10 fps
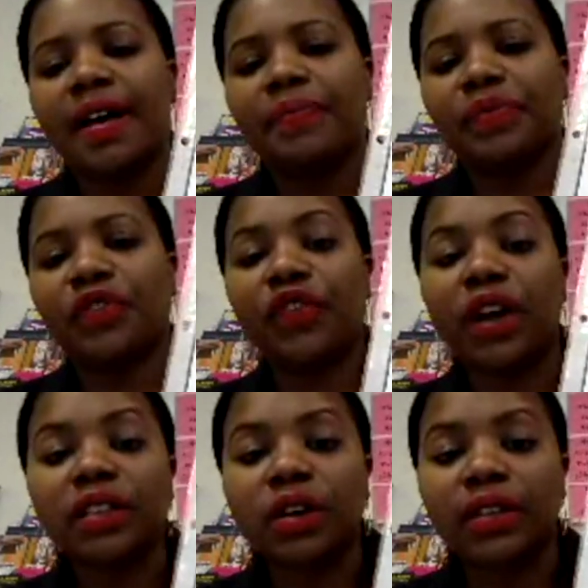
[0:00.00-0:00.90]
front
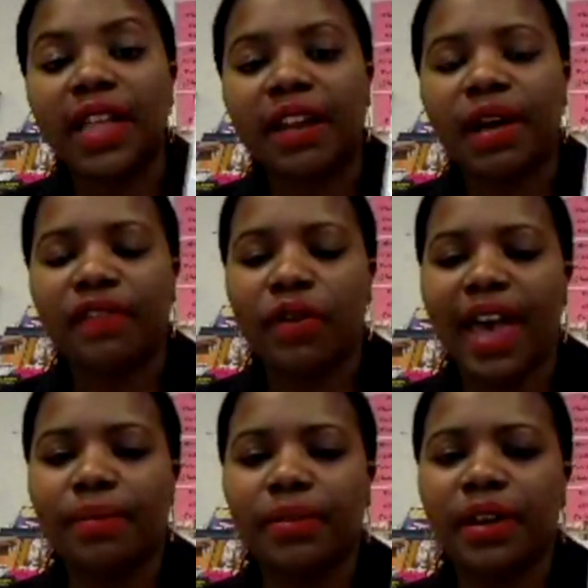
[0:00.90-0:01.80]
load a lot of my
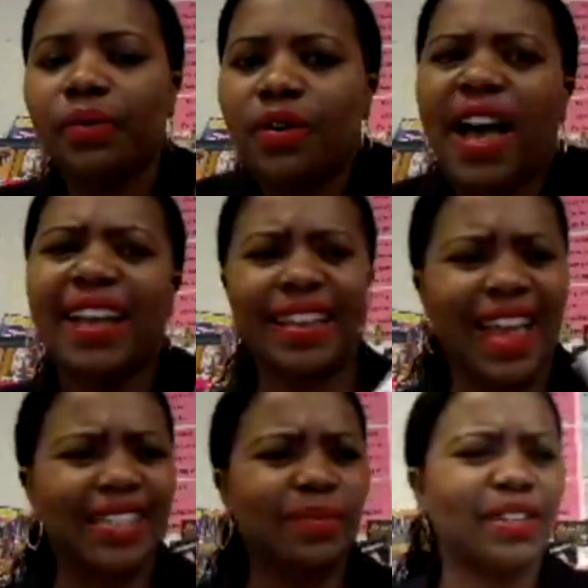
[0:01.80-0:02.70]
vocabulary, well, I can
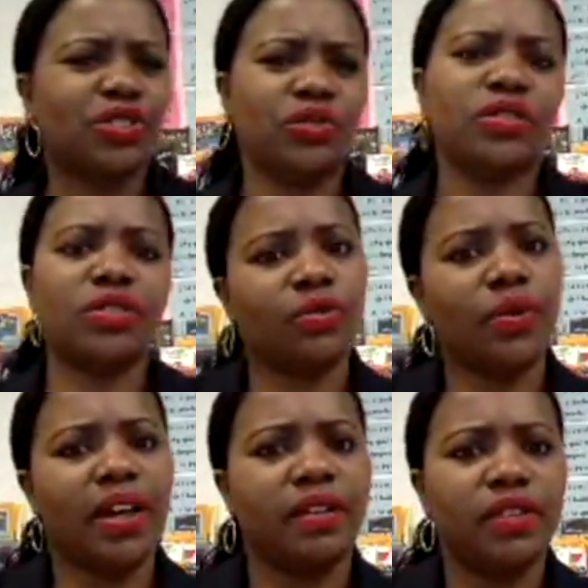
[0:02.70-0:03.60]
ask my students as
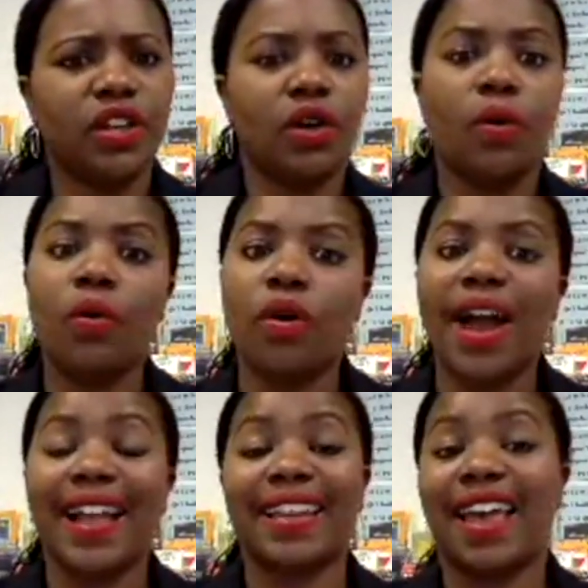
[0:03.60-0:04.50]
well, or I
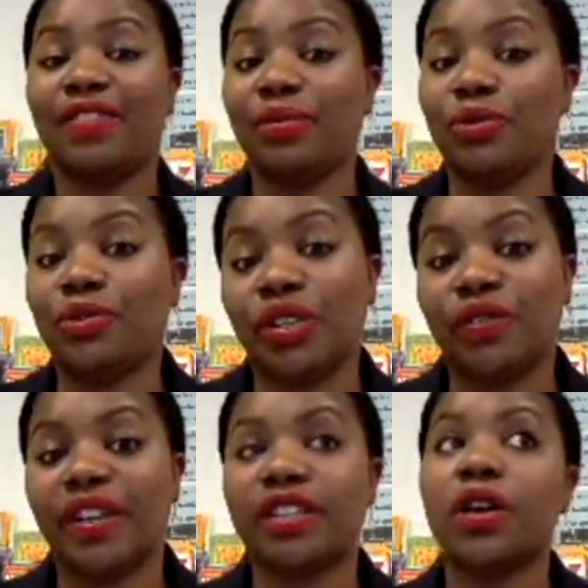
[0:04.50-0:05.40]
can have them do
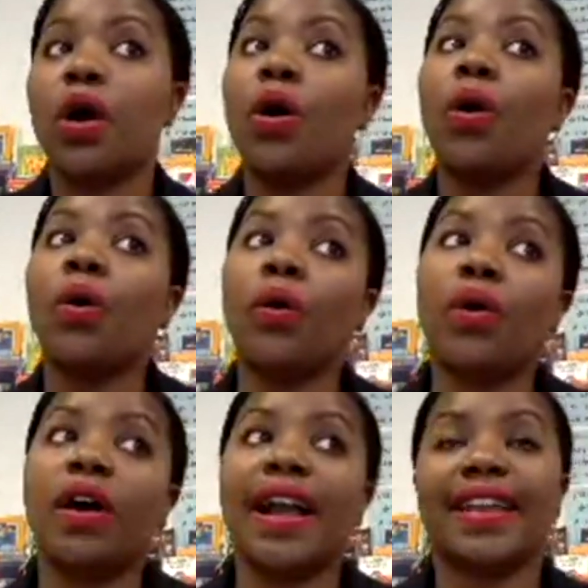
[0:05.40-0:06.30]
surveys,
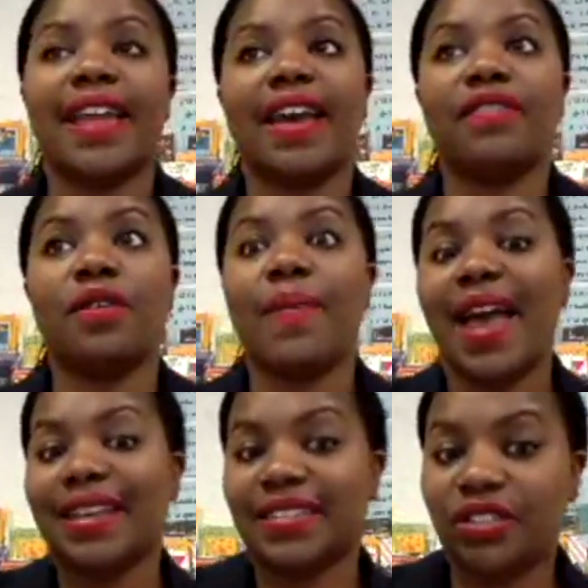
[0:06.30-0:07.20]
or I can have them
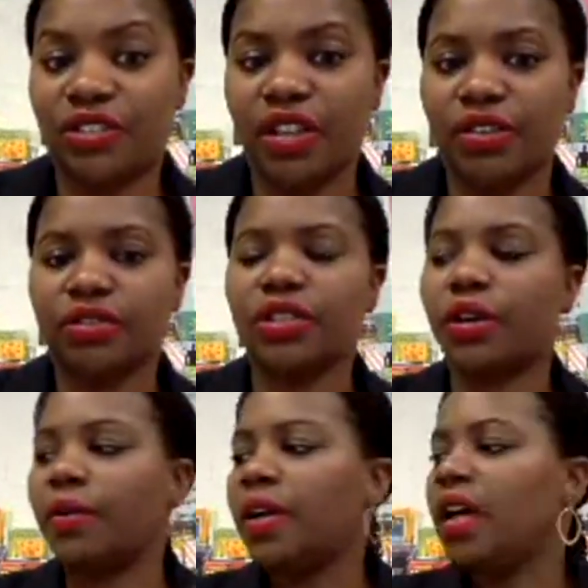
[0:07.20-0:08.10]
ask each other. So
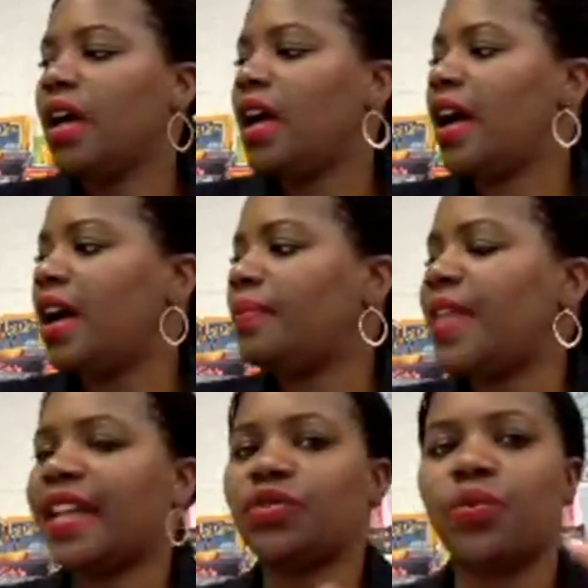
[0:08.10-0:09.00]

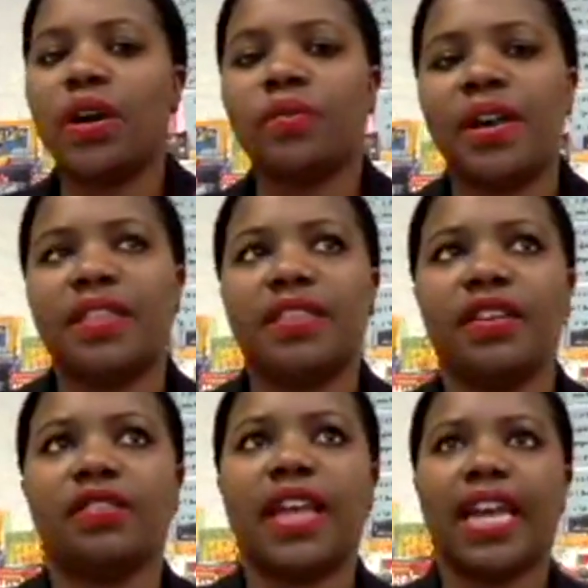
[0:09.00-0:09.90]
that's one way that they're
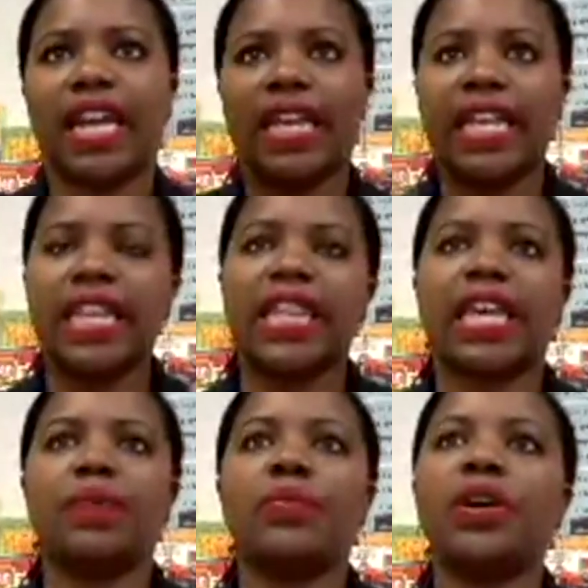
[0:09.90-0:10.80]
like getting the
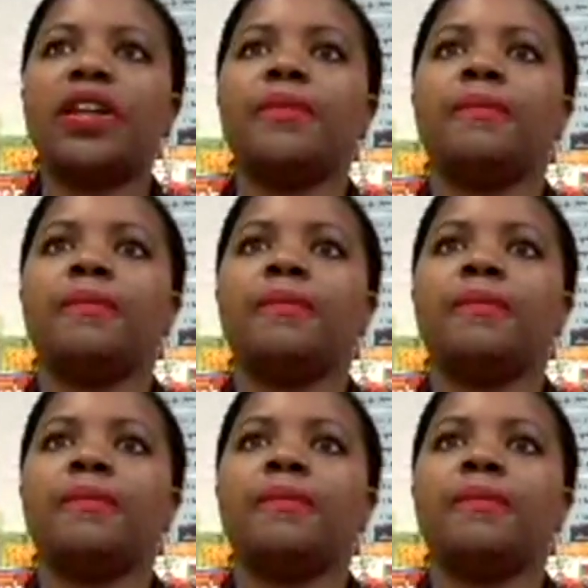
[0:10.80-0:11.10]
input,